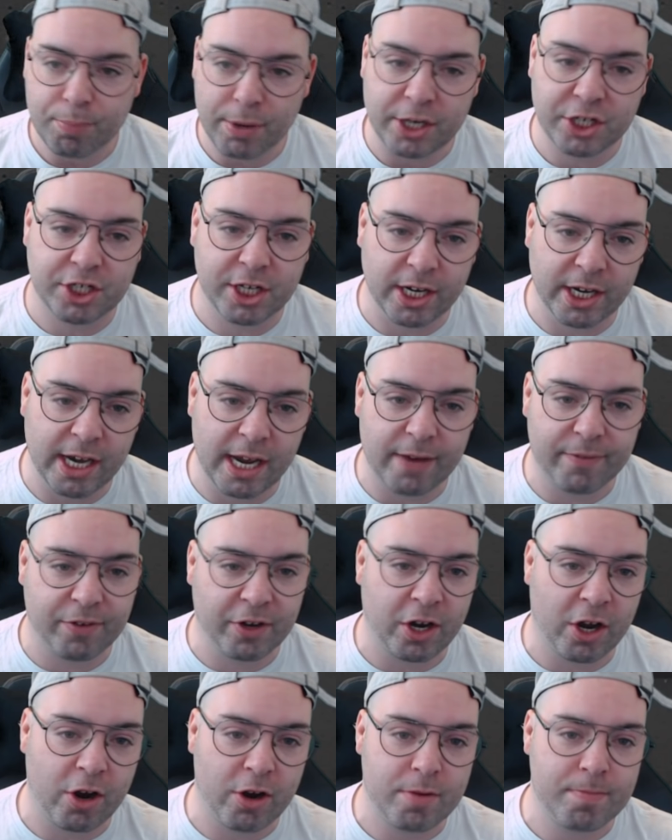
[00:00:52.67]
but you never
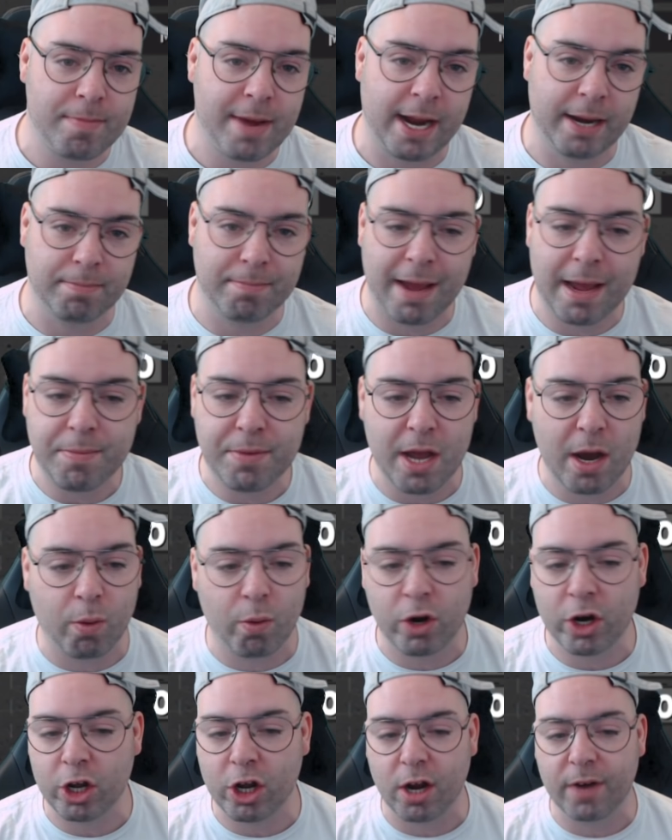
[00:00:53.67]
know, mate. Maybe I
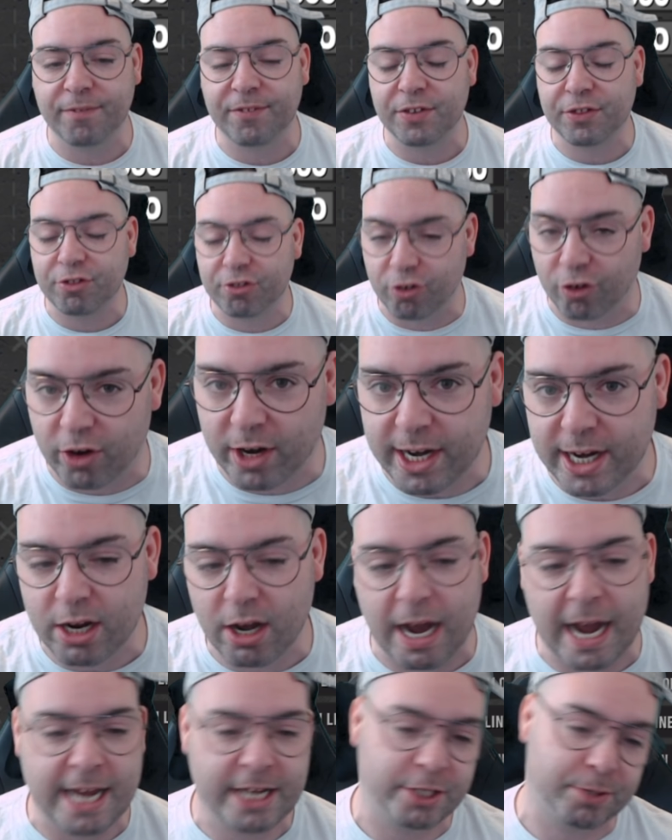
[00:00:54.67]
want to go for three
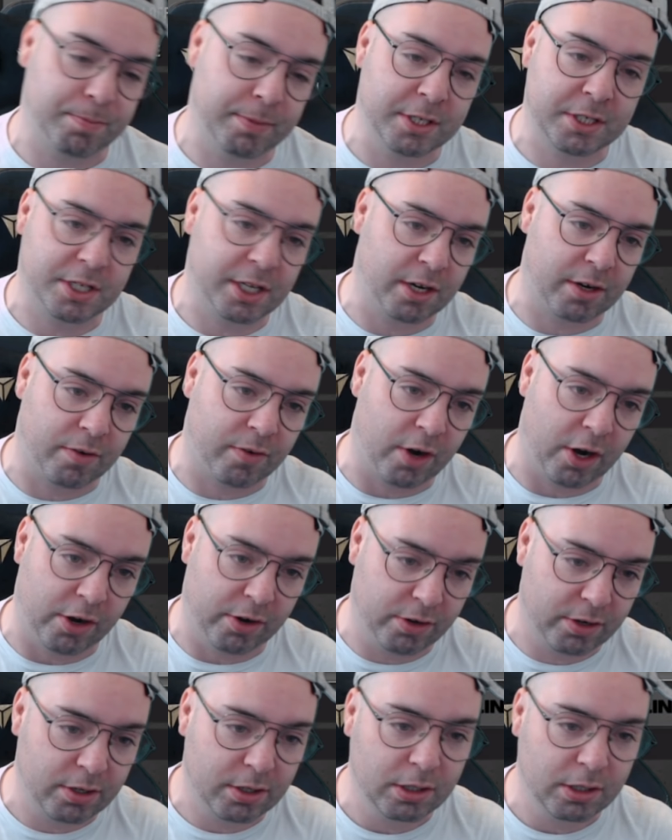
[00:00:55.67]
Heisman's in a row.